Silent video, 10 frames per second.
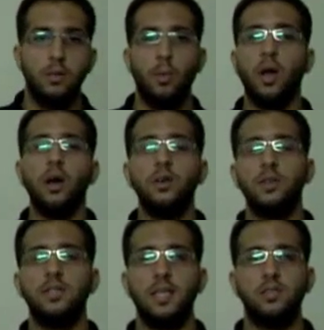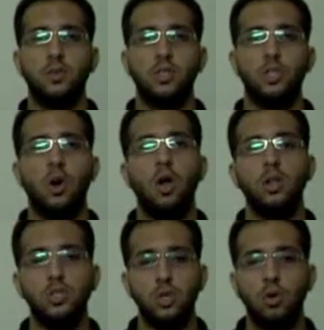The myocardial cell structure
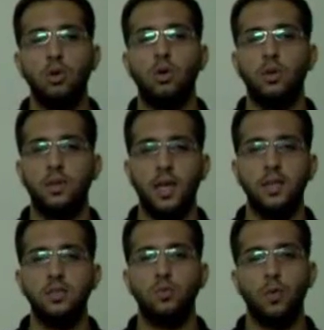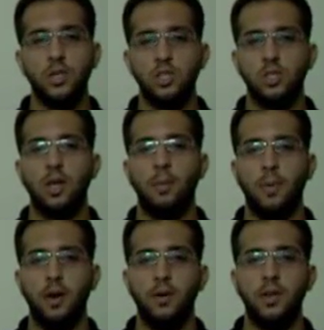also contains rich
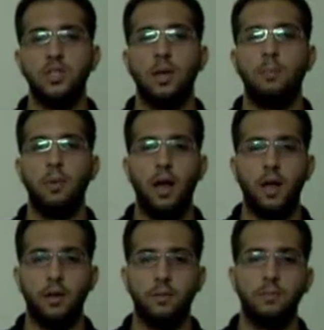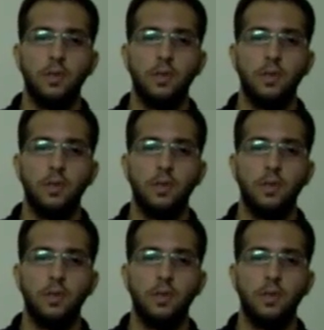capillary supply.